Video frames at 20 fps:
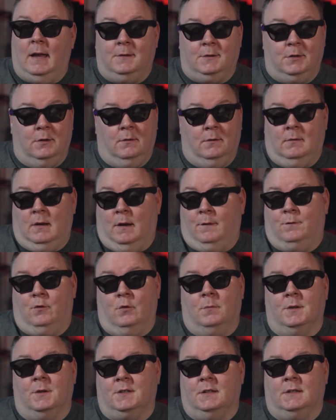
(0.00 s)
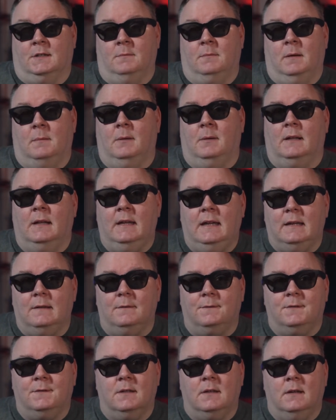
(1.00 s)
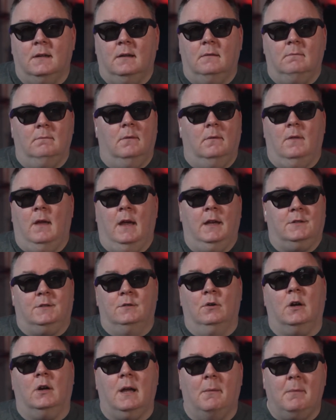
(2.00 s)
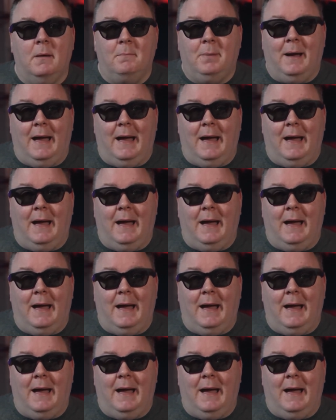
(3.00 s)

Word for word: to, if rumors are to be believed, it's not coming